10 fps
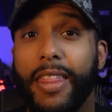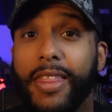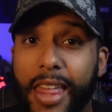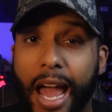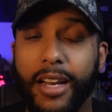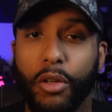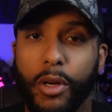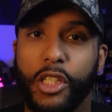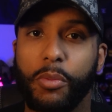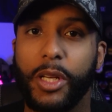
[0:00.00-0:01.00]
and that's
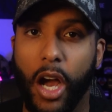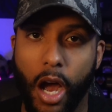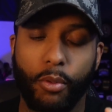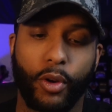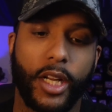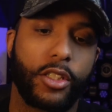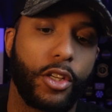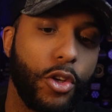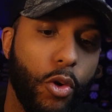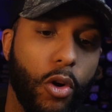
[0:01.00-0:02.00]
going to be upgrades
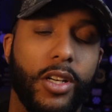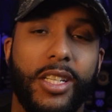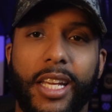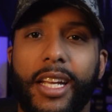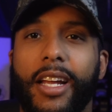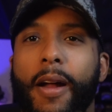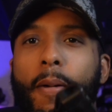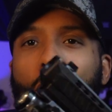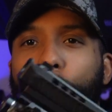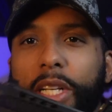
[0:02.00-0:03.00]
to your SIG
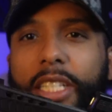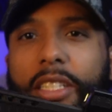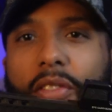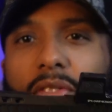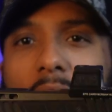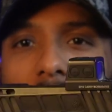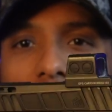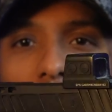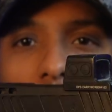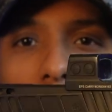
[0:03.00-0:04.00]
365 series